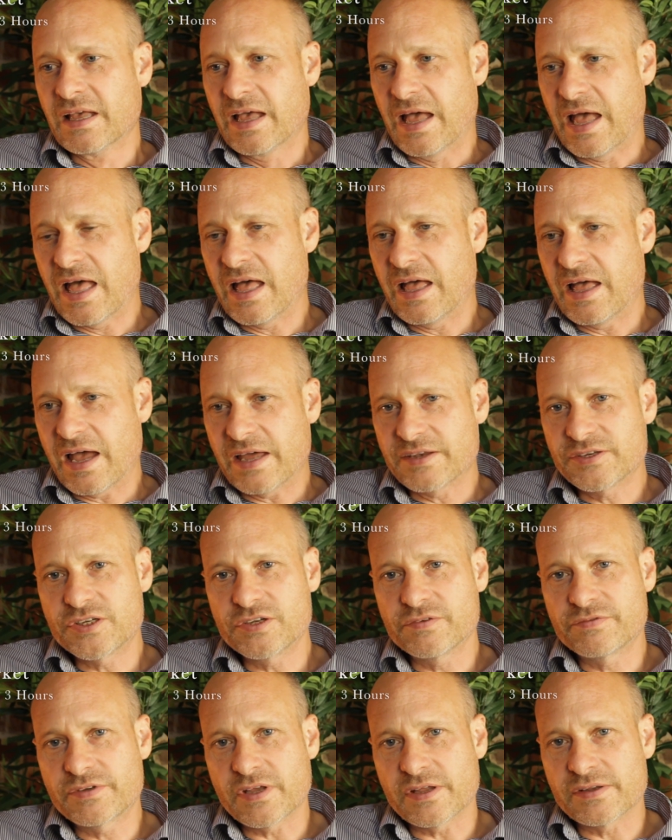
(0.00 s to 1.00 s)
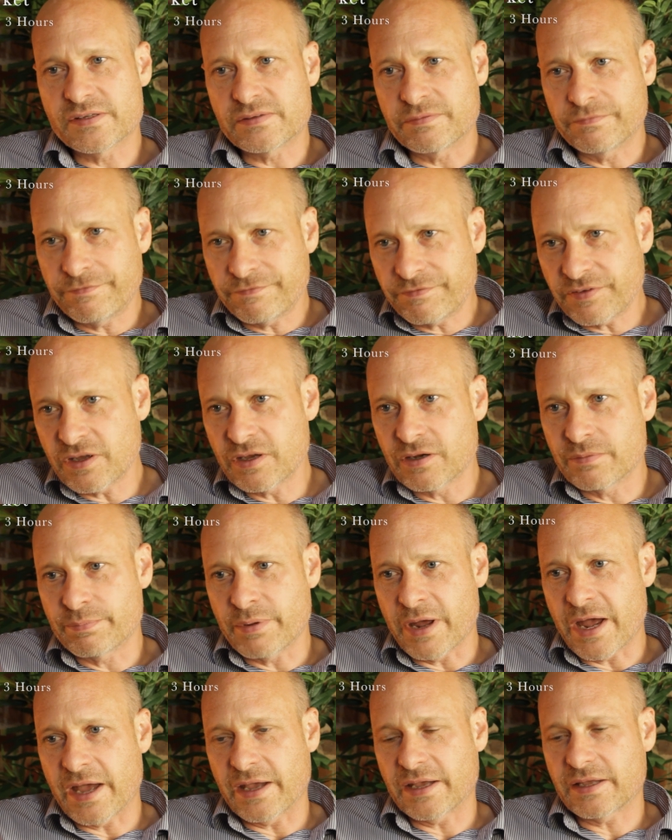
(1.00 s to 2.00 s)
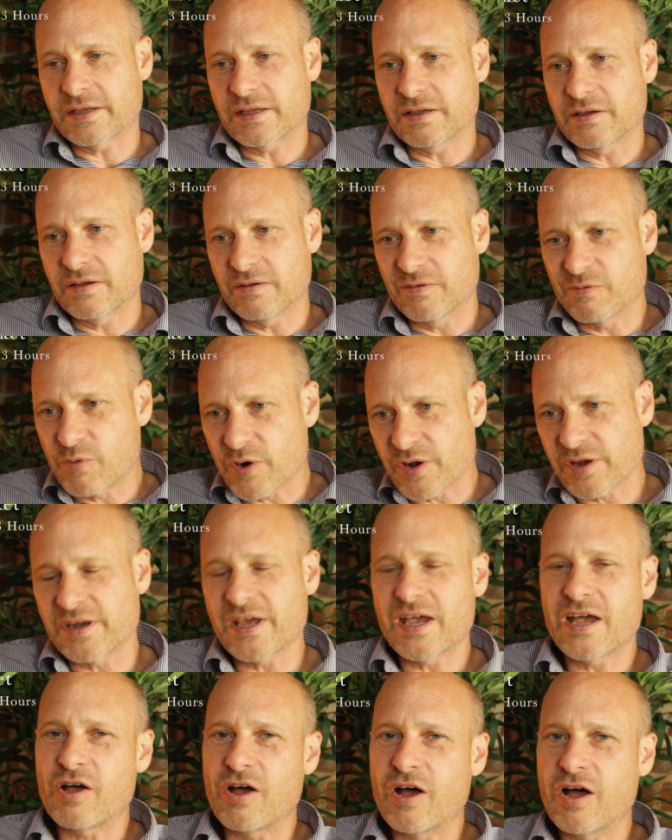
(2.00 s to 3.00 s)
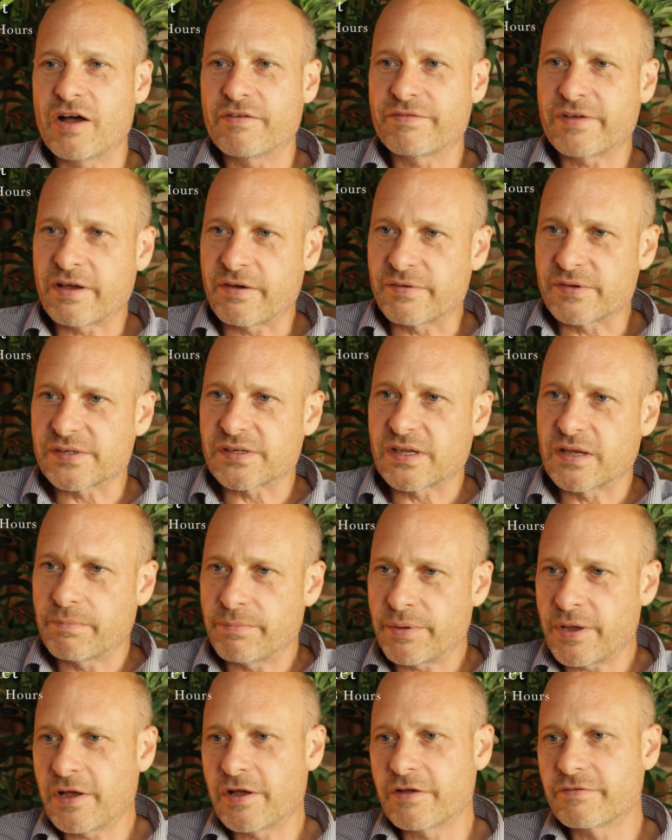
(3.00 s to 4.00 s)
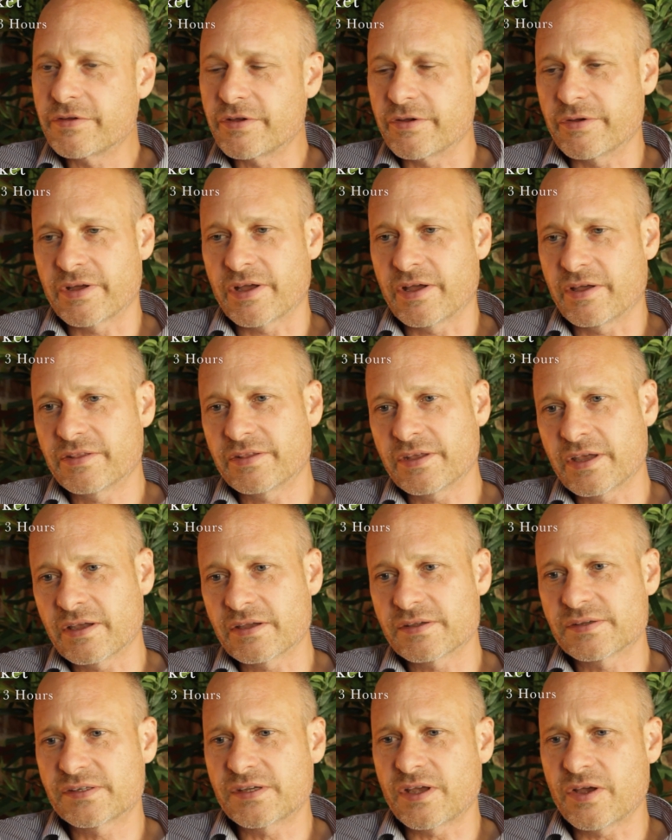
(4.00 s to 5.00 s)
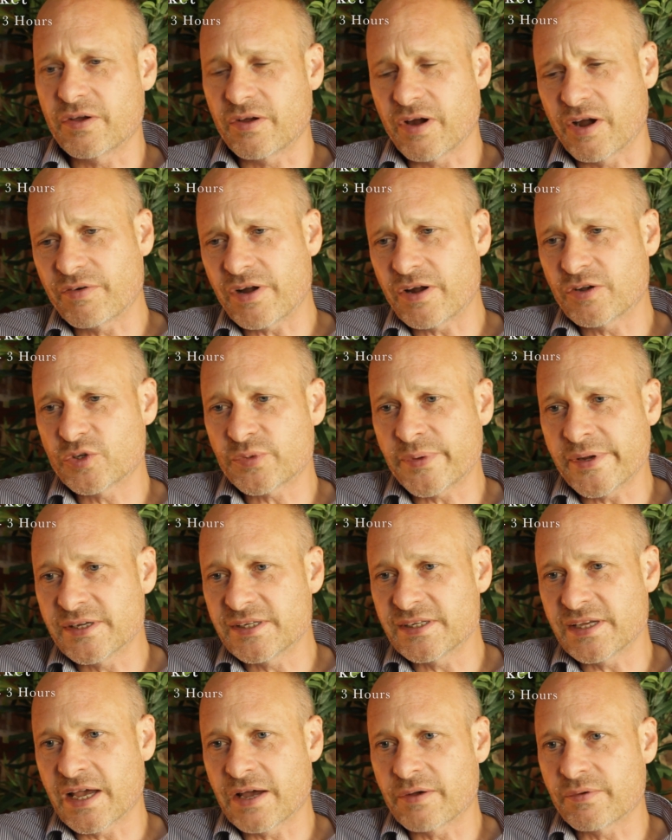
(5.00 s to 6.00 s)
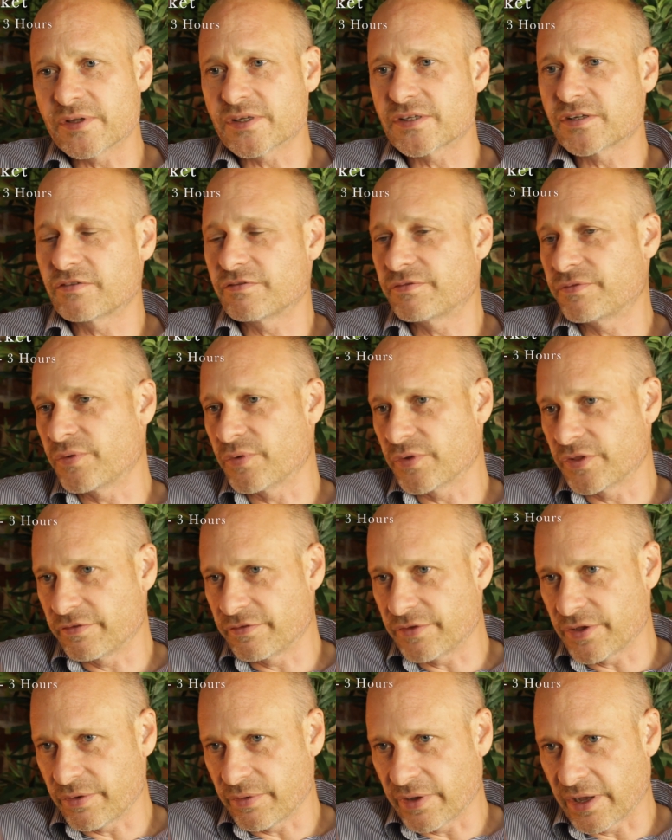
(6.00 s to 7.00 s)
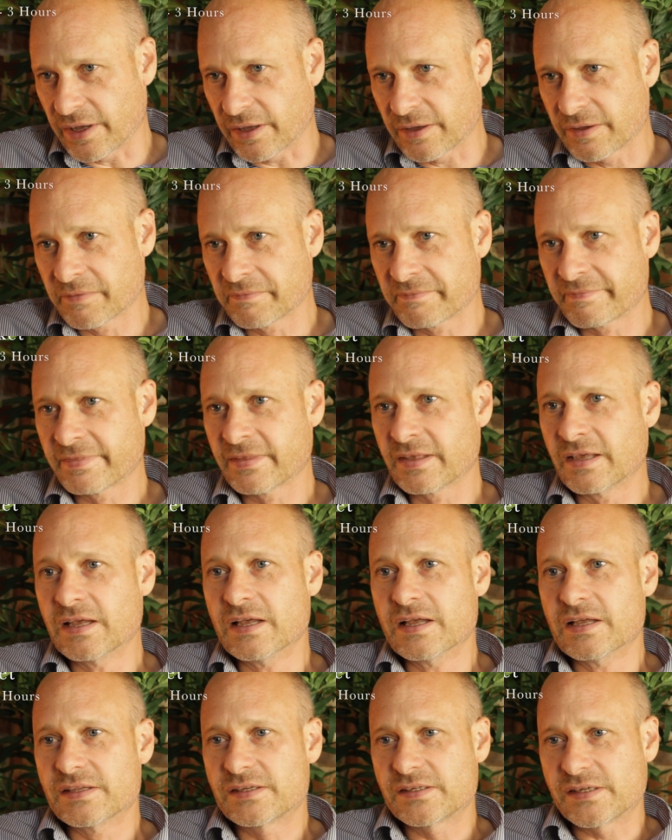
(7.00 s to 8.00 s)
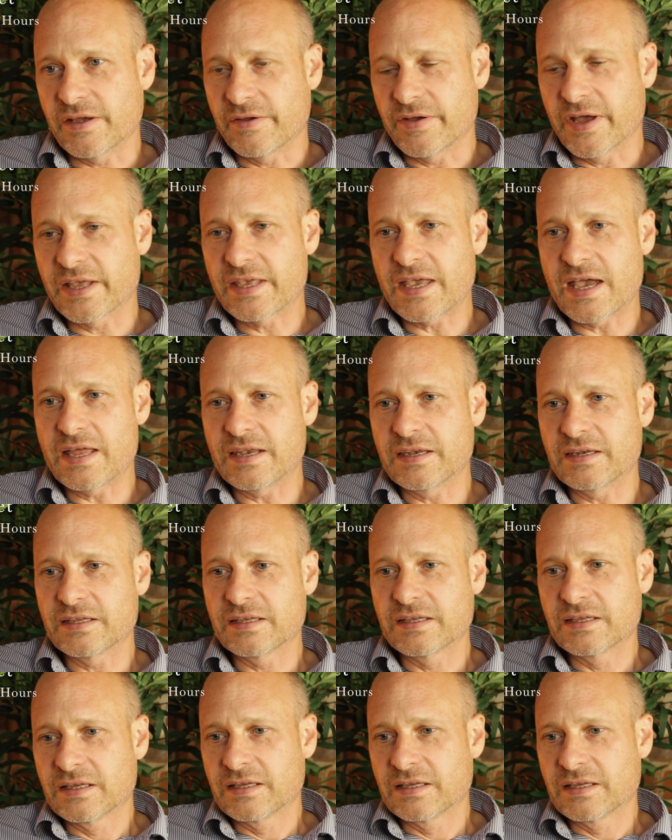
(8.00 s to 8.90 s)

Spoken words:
and you've done some feedback, 1.5 hours per viewing, I think, so around 20 hours for the viewing. So again,